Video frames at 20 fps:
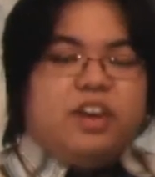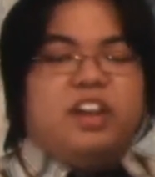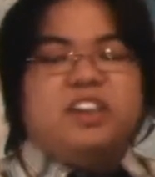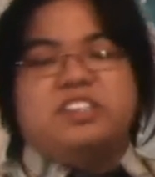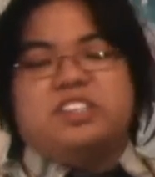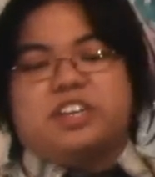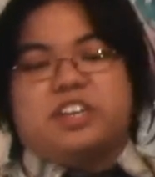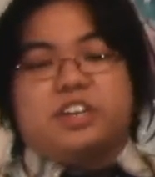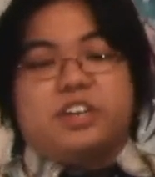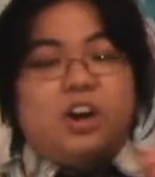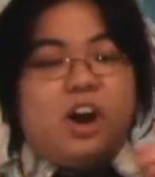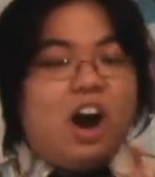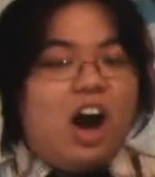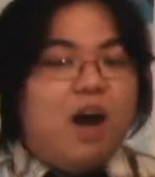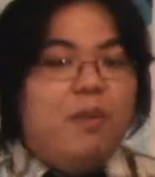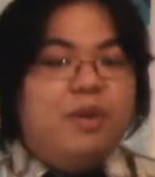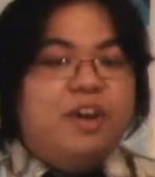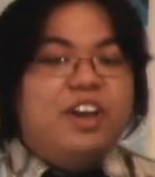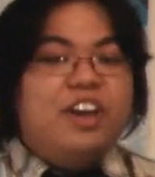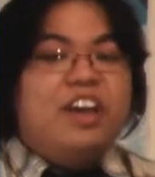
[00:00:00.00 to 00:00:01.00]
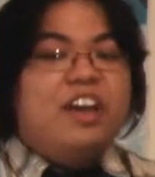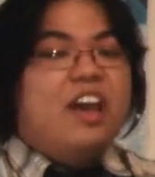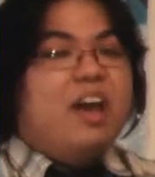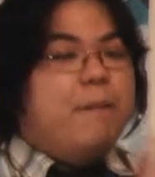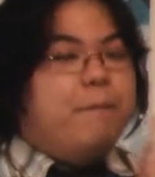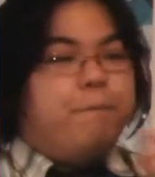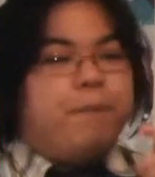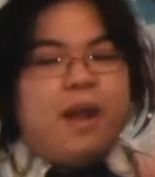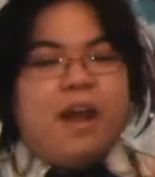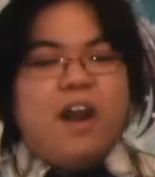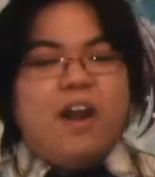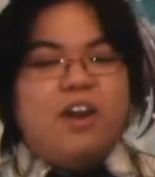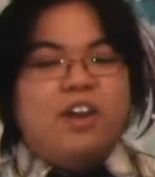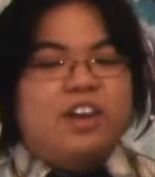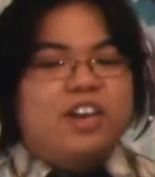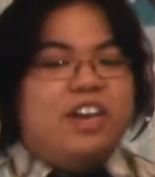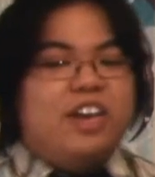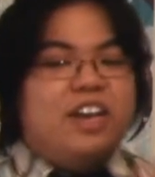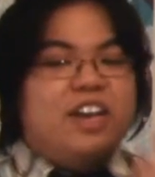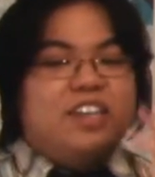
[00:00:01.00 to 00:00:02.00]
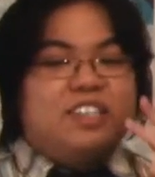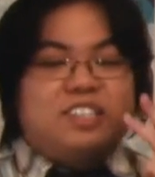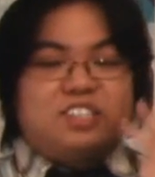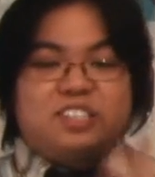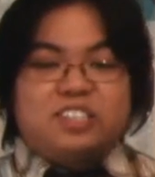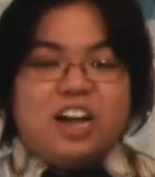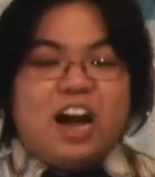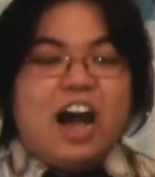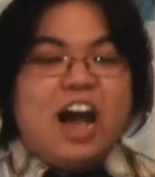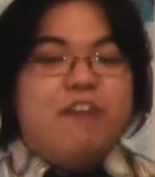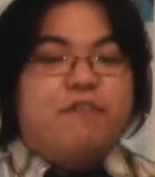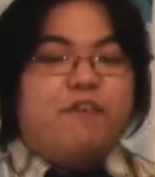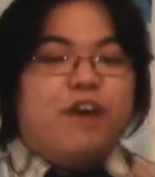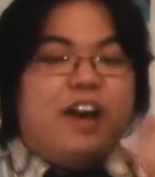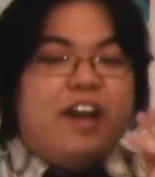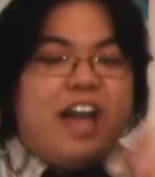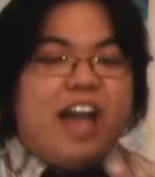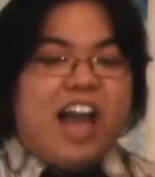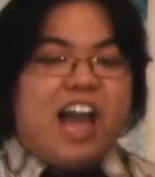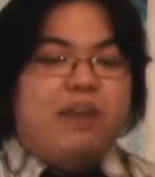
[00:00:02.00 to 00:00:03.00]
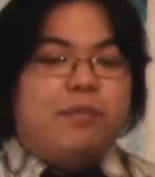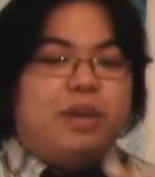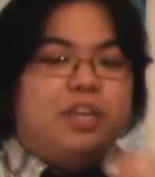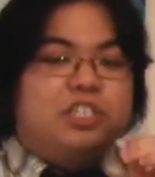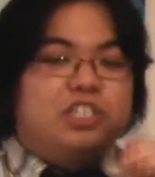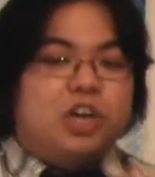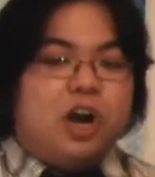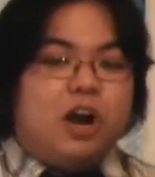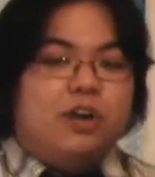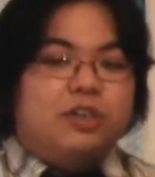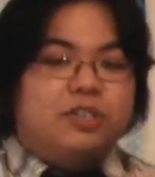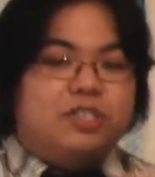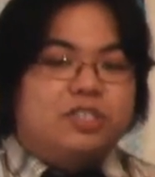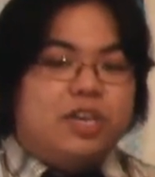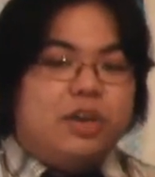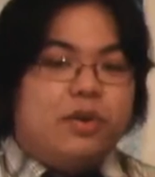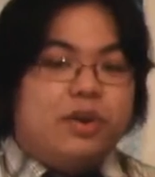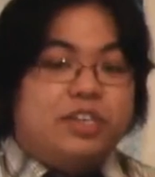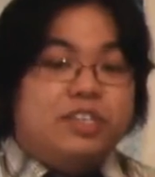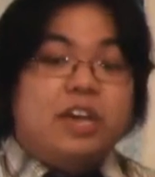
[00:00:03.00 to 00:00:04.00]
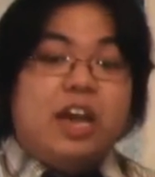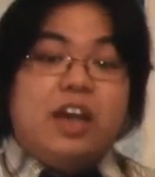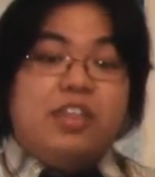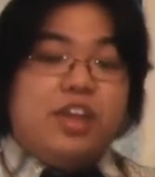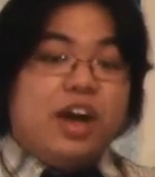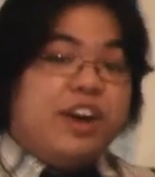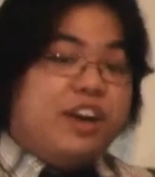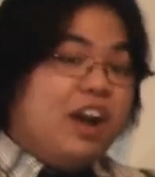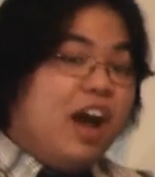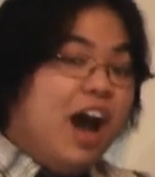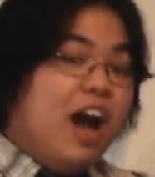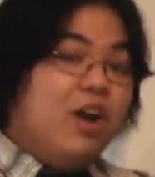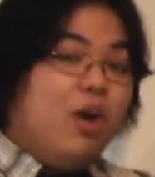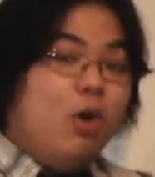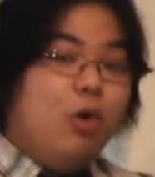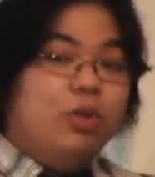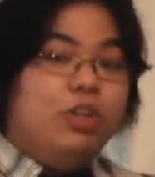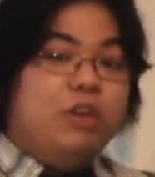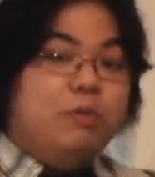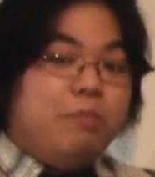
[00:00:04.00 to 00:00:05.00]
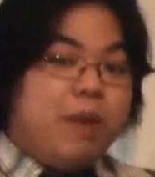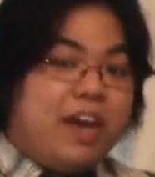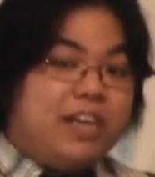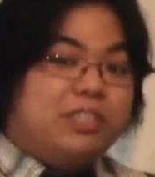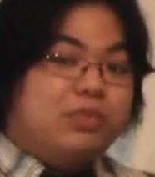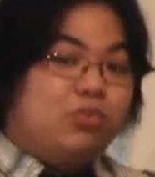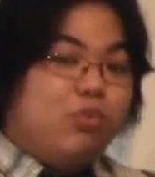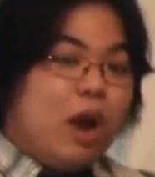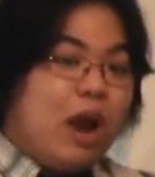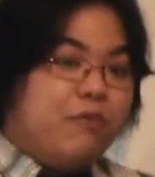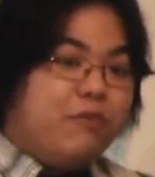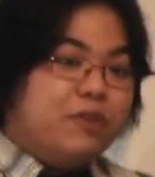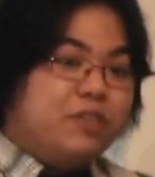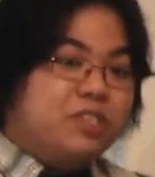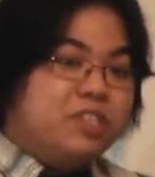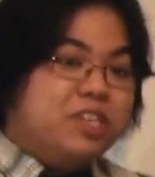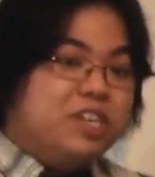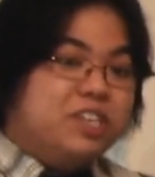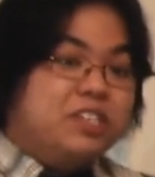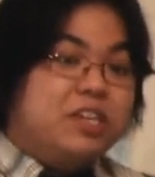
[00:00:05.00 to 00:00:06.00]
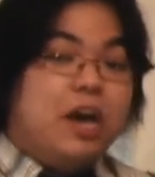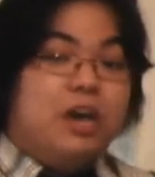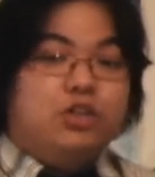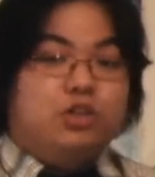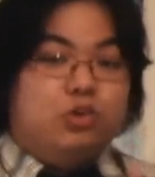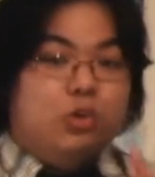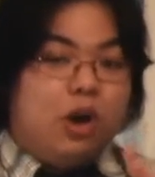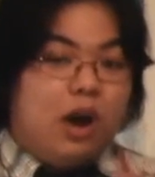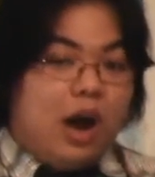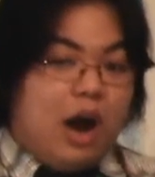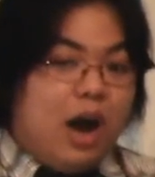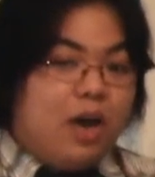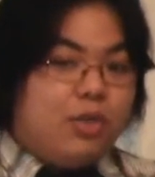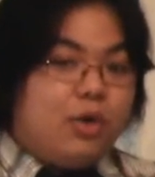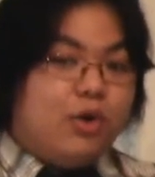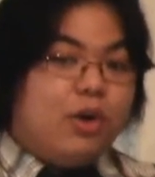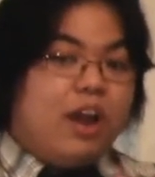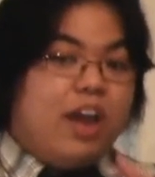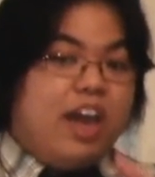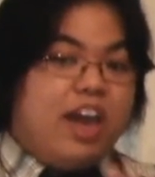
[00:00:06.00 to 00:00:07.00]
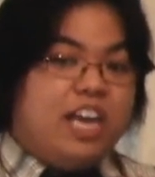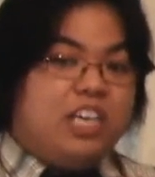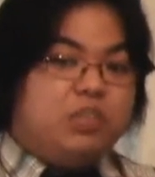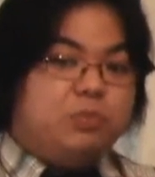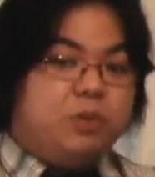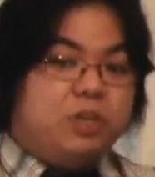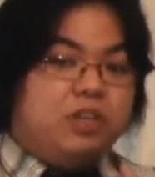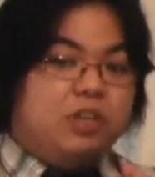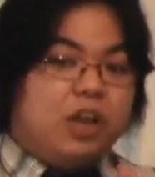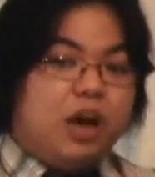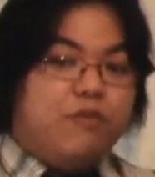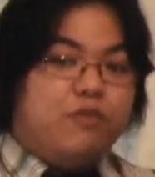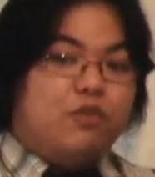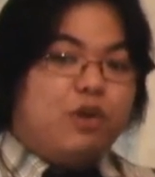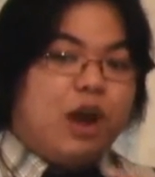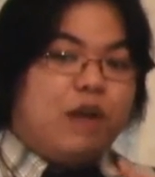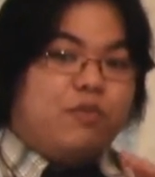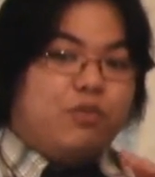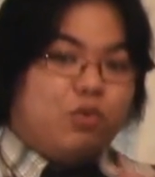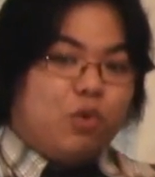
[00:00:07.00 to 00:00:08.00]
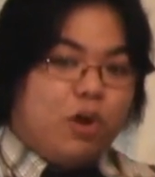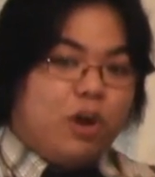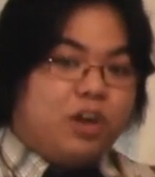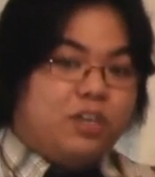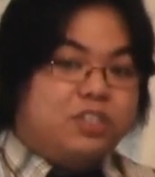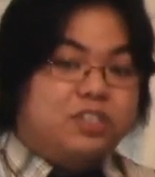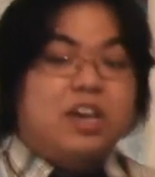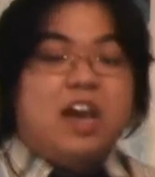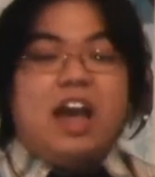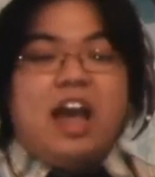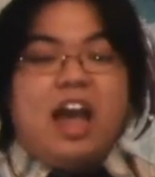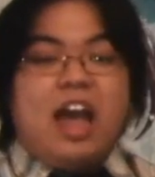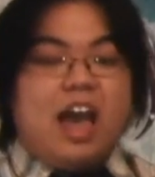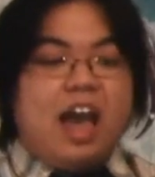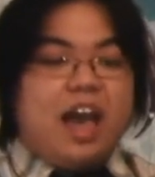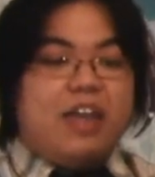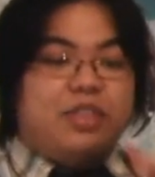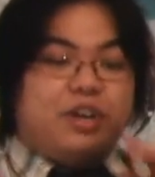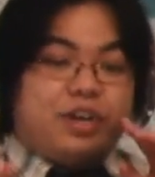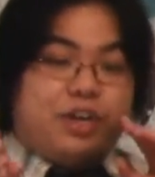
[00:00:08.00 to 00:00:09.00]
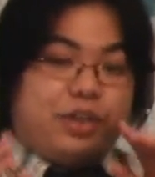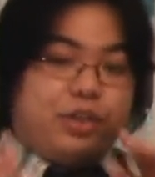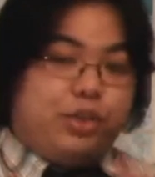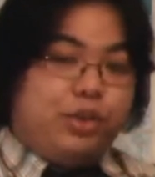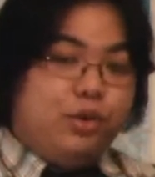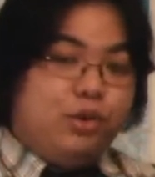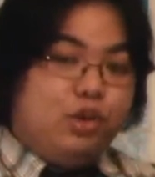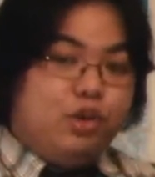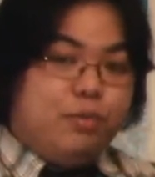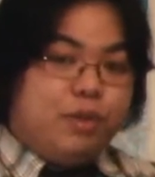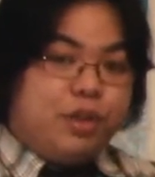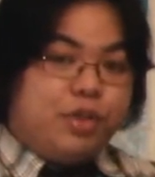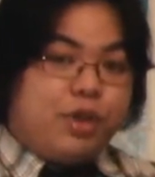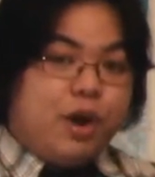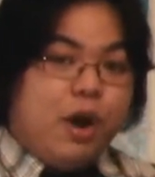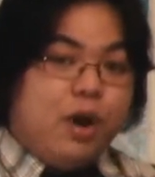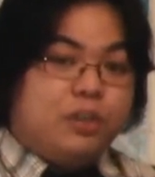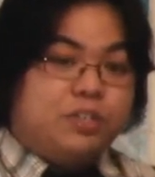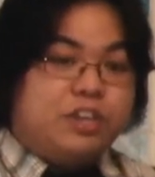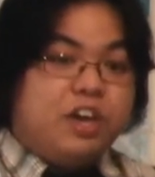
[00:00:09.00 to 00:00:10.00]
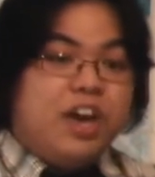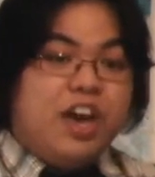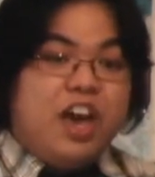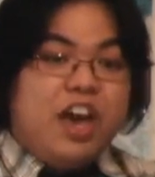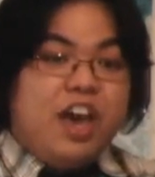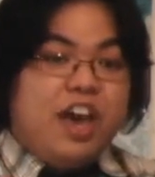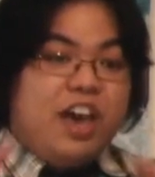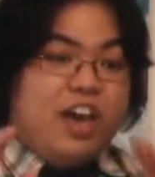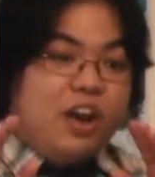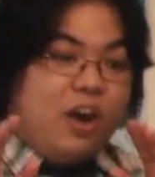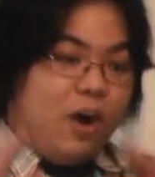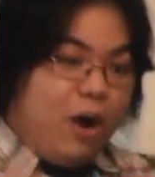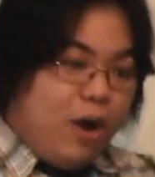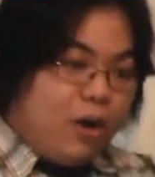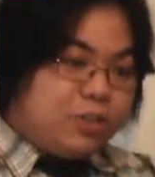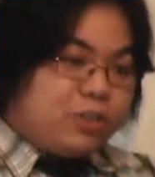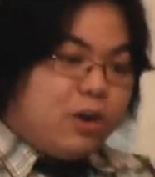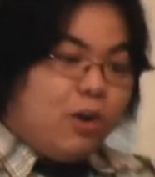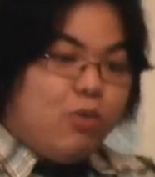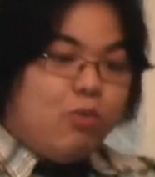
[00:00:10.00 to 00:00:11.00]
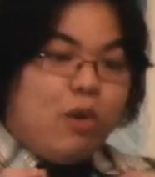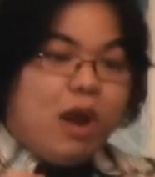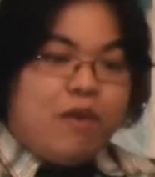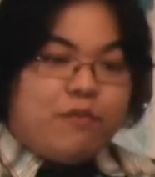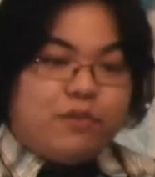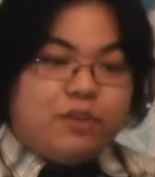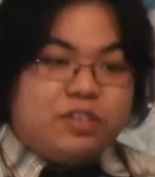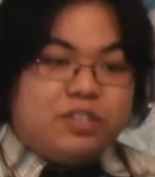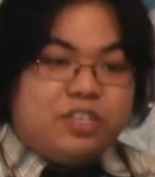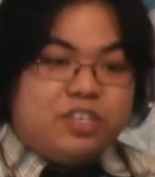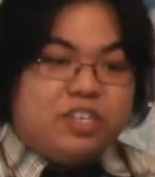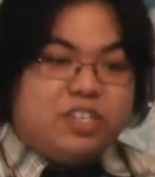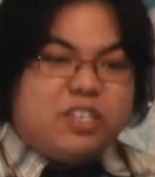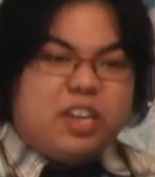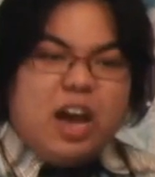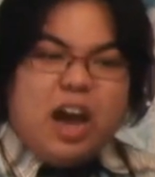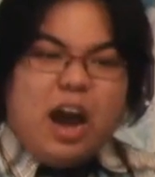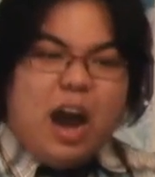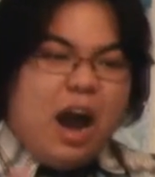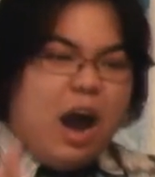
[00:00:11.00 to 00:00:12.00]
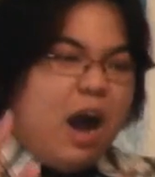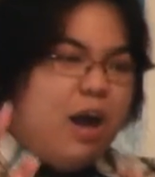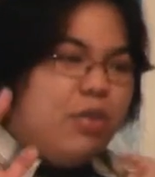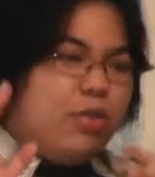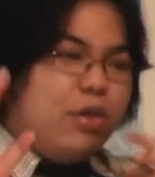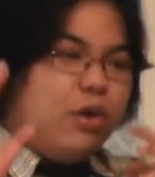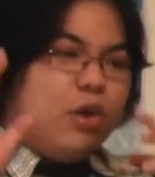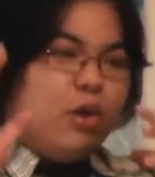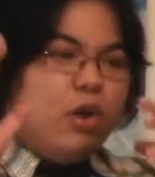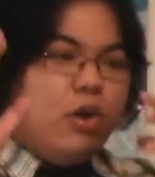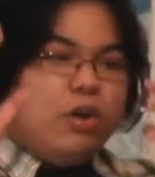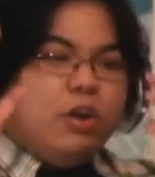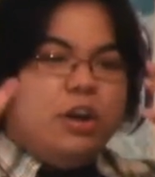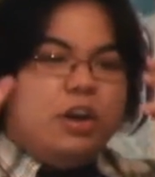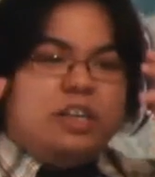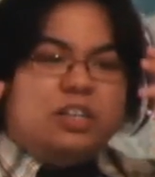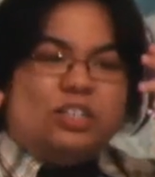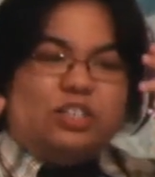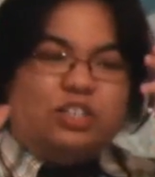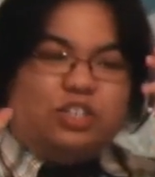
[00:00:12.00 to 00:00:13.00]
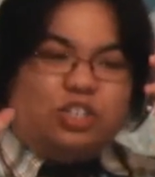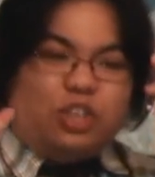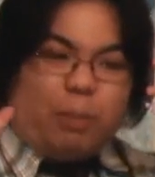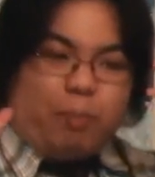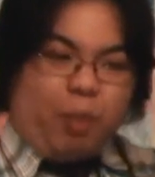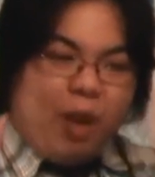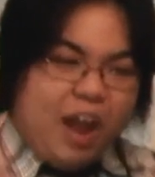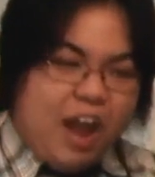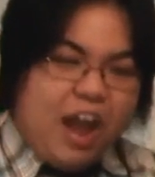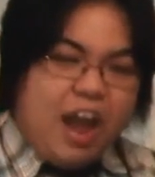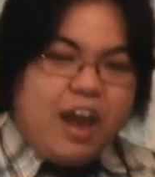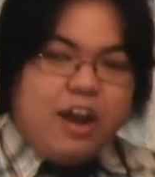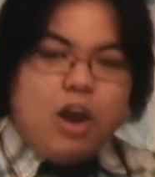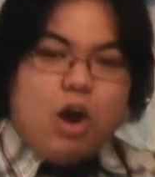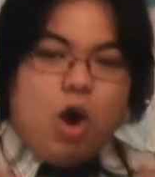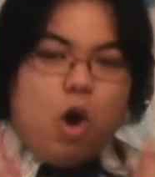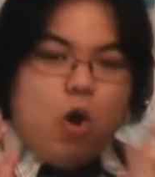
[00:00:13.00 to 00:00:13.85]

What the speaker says: It is a comedy, parody, sci-fi anime genre series that not only makes references to other H.P. Lovecraft works and the Cthulhu mythos, it also references other Japan